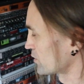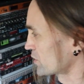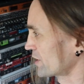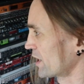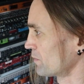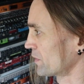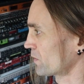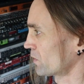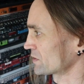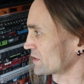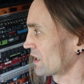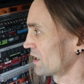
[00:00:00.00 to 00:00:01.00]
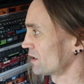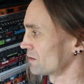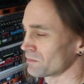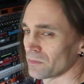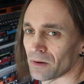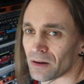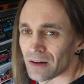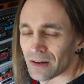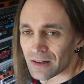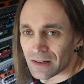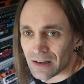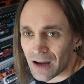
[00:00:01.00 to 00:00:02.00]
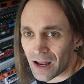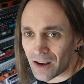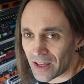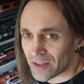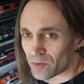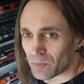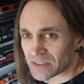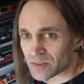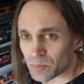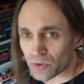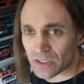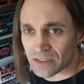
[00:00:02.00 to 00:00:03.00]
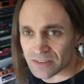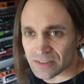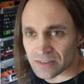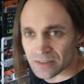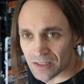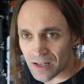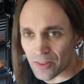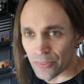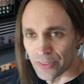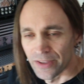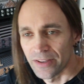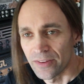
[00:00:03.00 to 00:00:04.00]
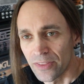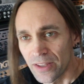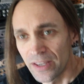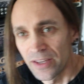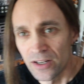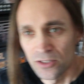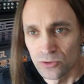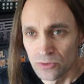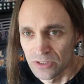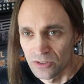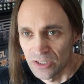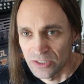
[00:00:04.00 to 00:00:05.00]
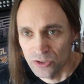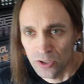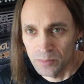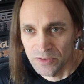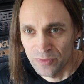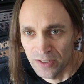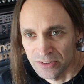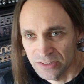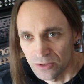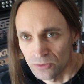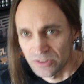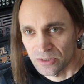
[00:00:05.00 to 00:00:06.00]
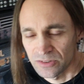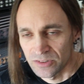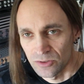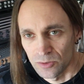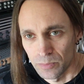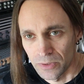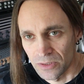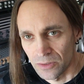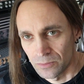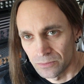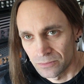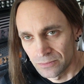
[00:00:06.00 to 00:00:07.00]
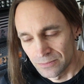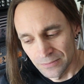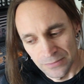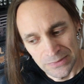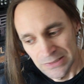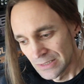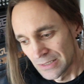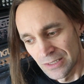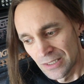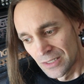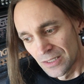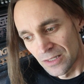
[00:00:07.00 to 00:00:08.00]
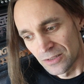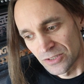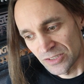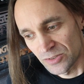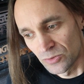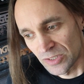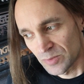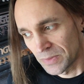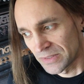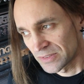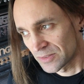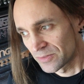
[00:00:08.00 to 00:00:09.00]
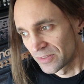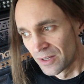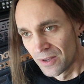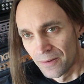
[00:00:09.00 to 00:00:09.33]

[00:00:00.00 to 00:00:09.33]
of a shame because I like the Mesa products. I think they are doing a great job as far as tones are concerned, but they're just too expensive.